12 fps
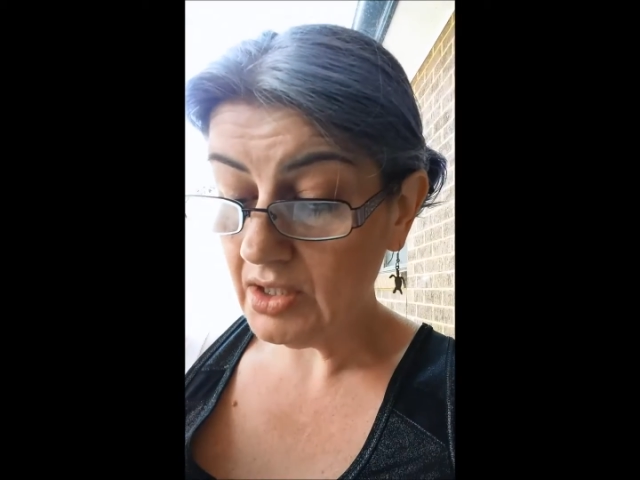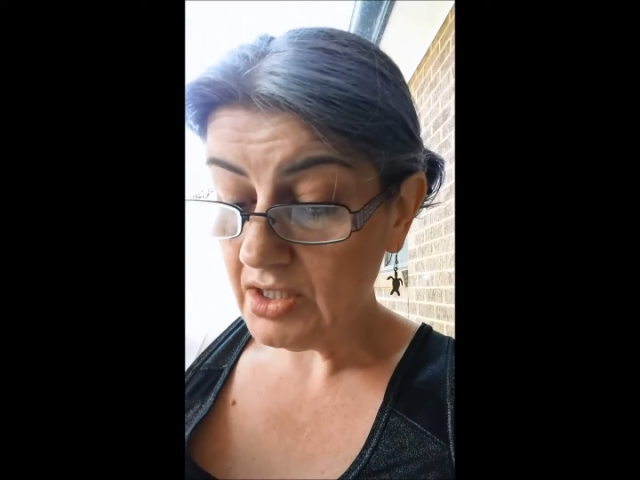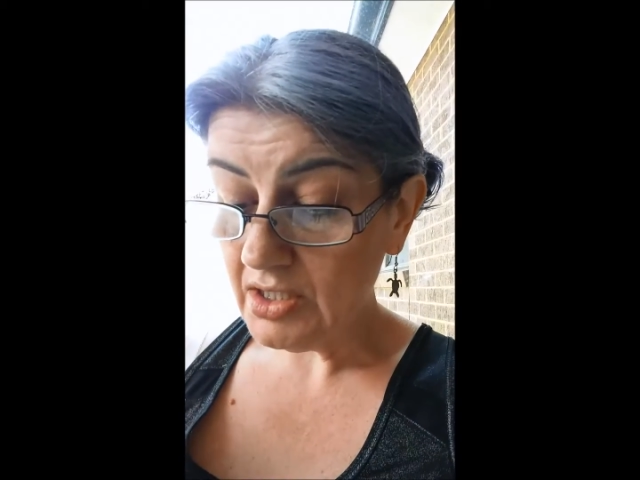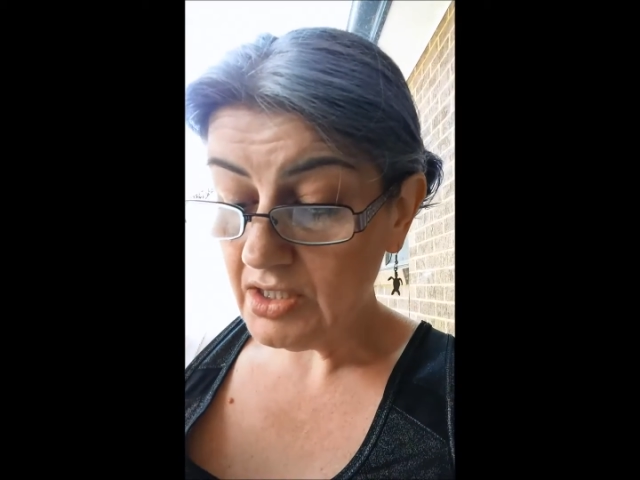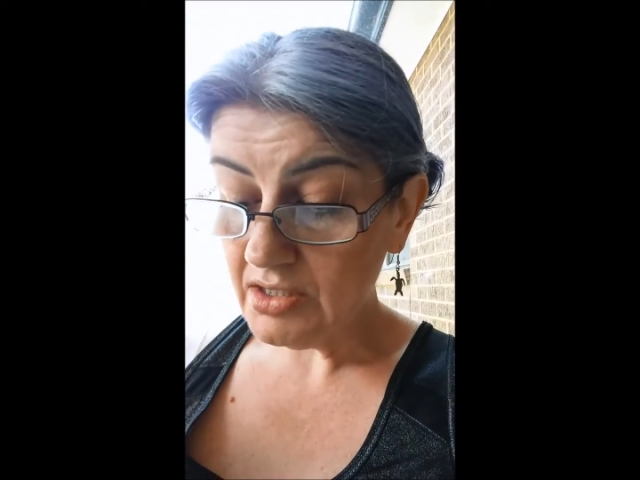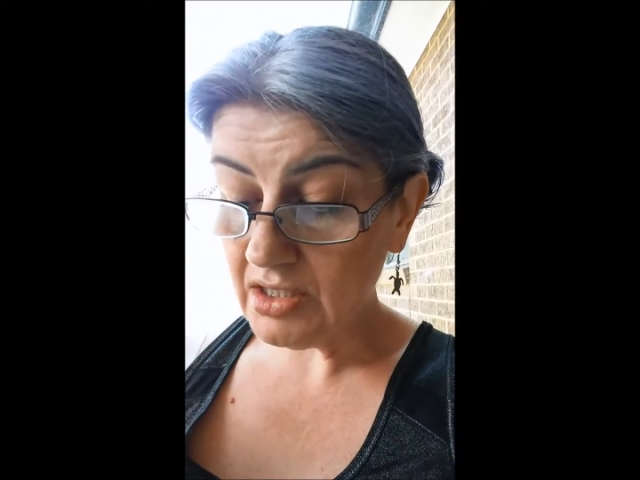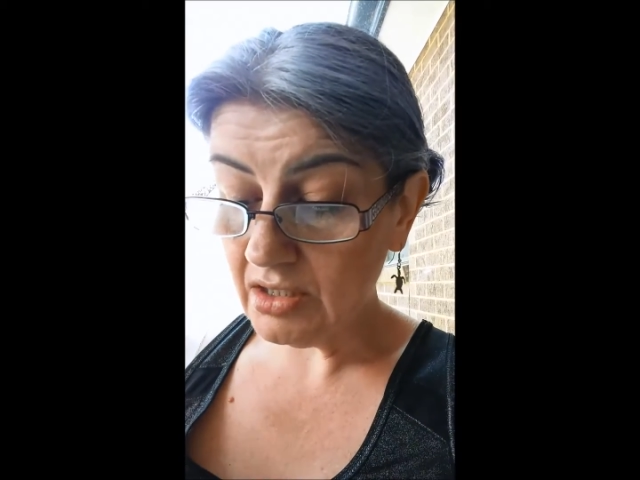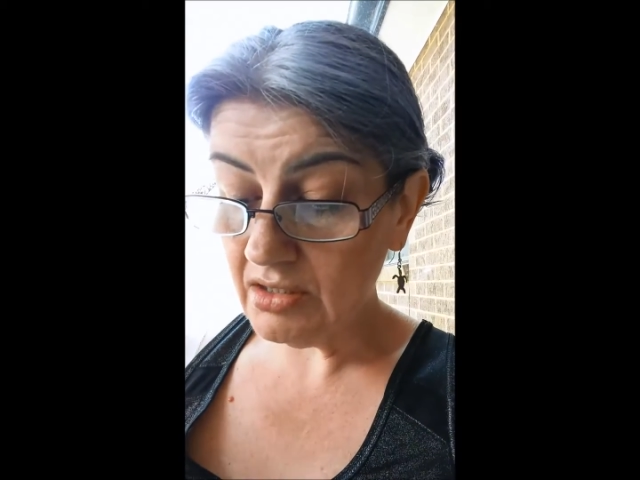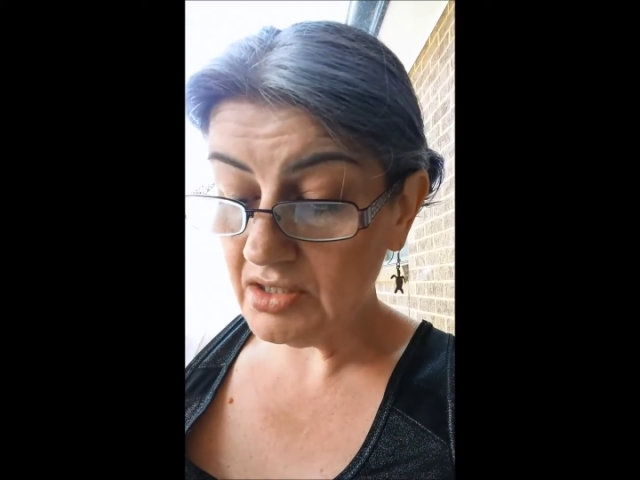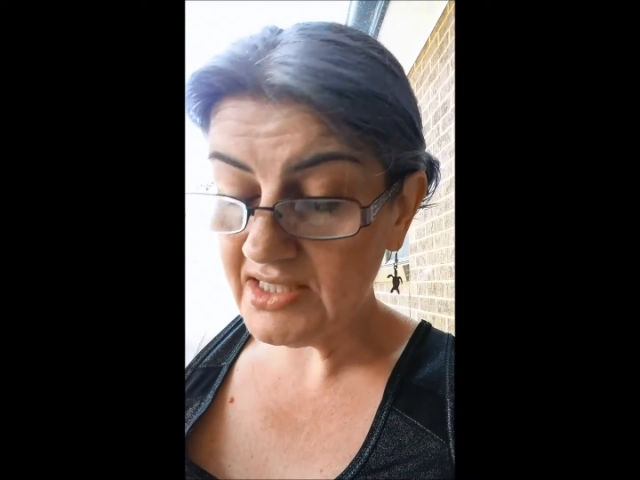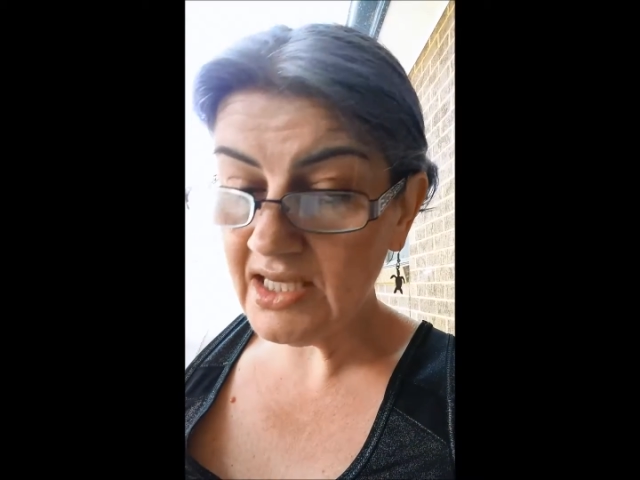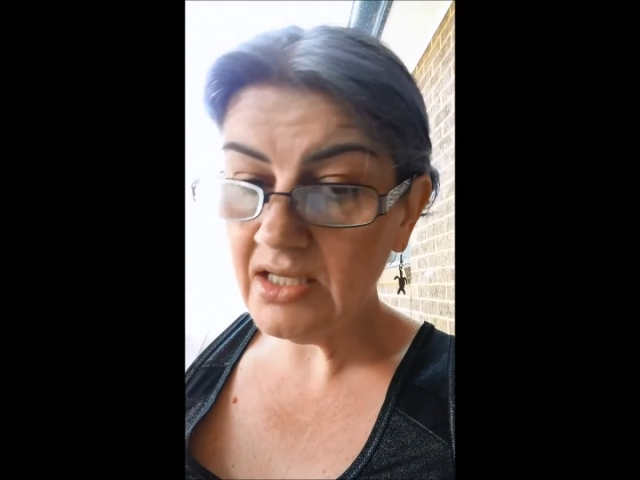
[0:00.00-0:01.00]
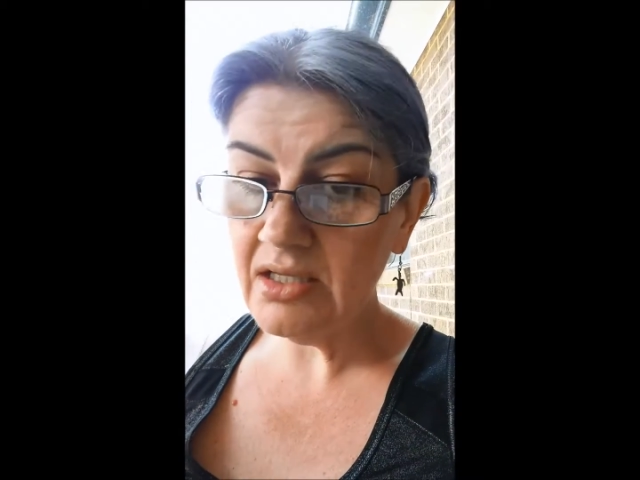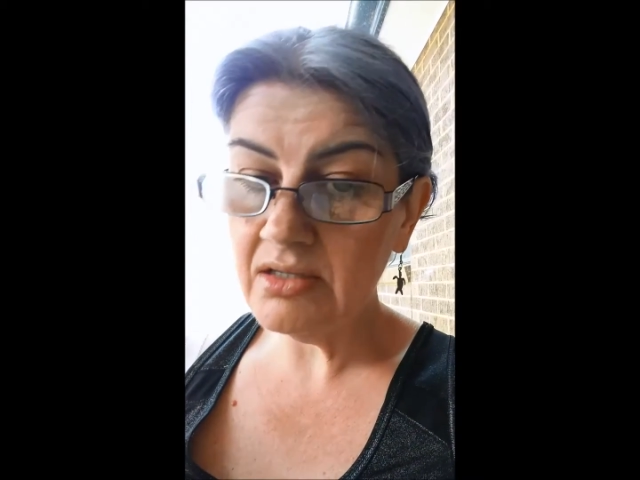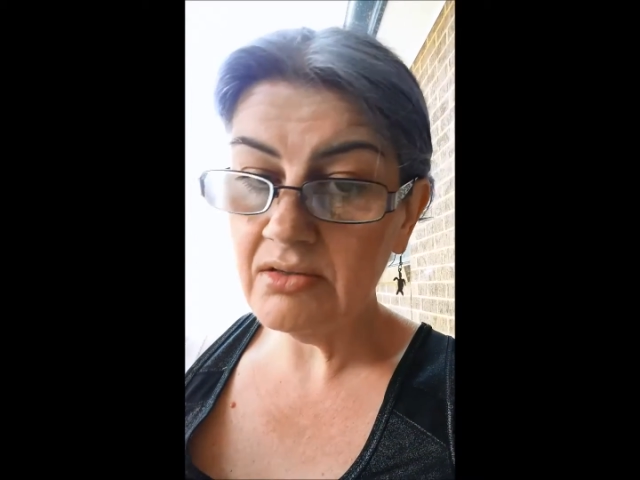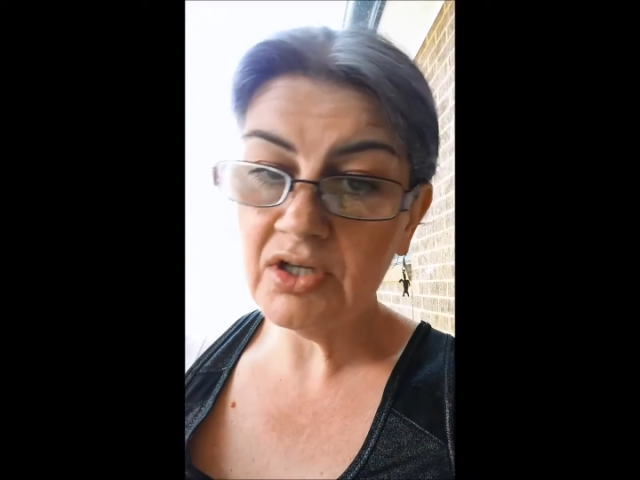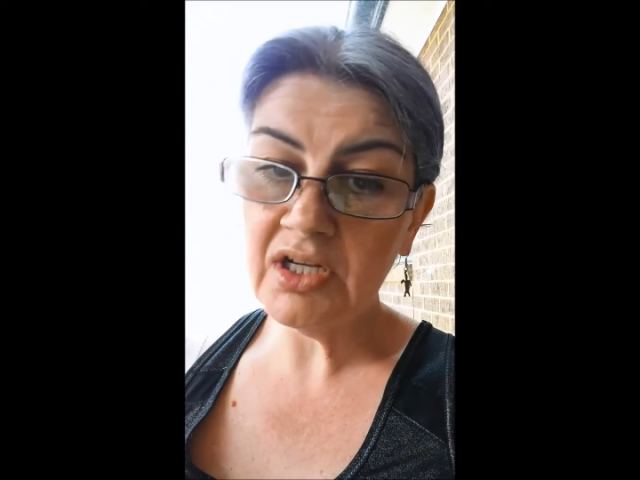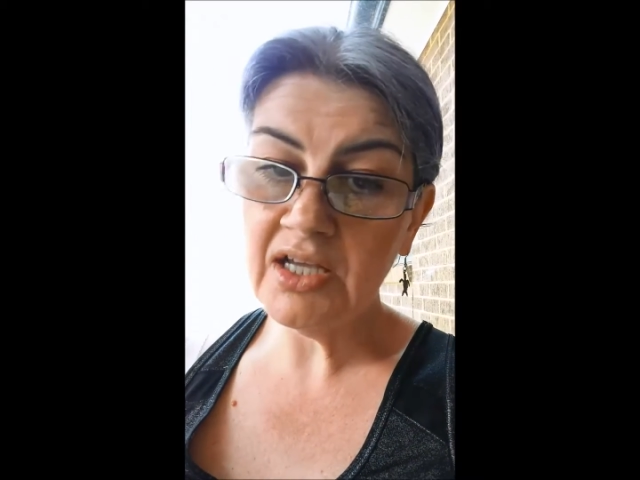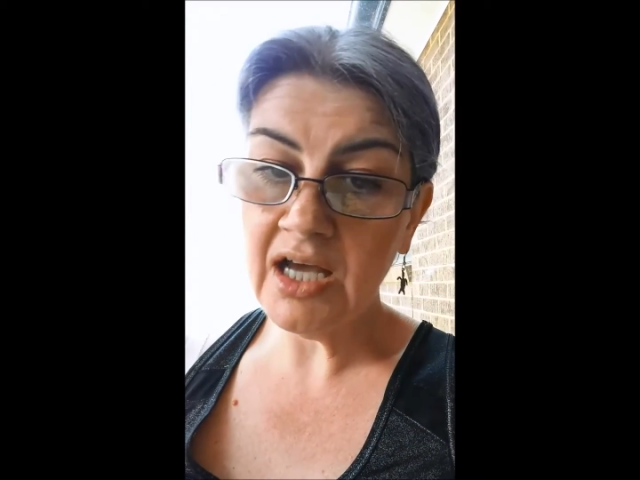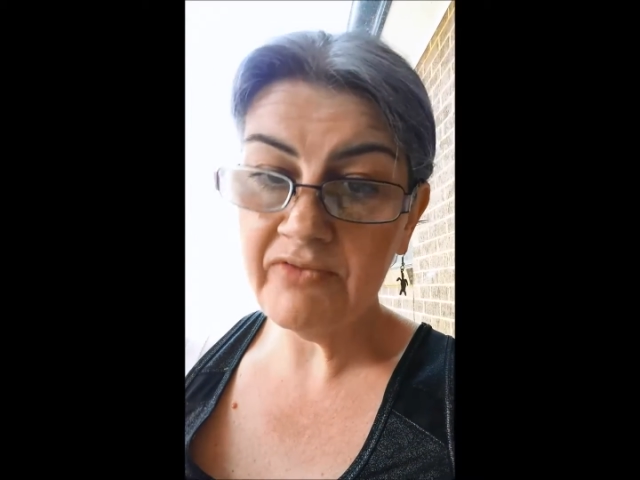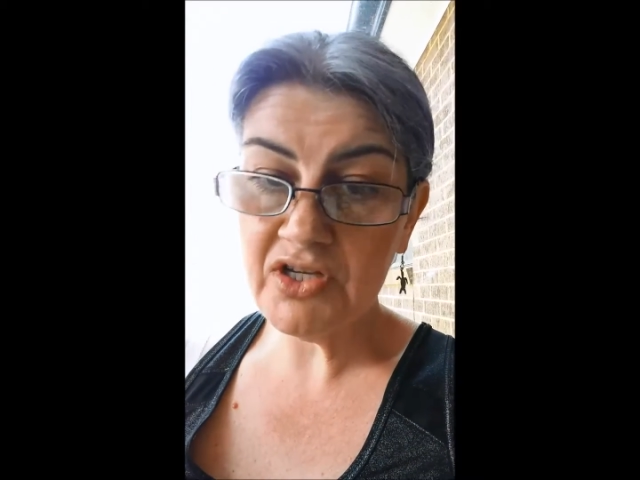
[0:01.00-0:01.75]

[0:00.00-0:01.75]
So just say you have your